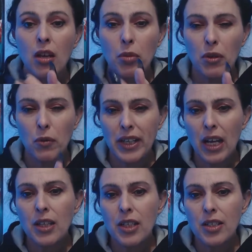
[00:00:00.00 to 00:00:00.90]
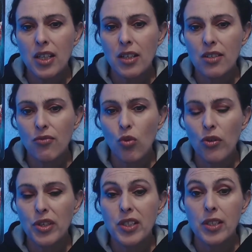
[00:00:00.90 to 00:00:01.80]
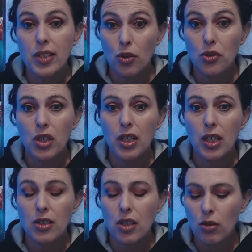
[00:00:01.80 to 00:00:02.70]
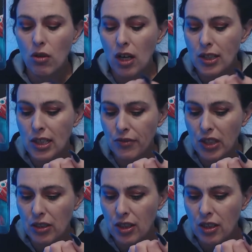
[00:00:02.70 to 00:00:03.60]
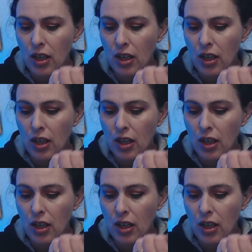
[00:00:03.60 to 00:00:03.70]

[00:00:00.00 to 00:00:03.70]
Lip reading: but a reality sense of what this is, so you can get to the crux of it.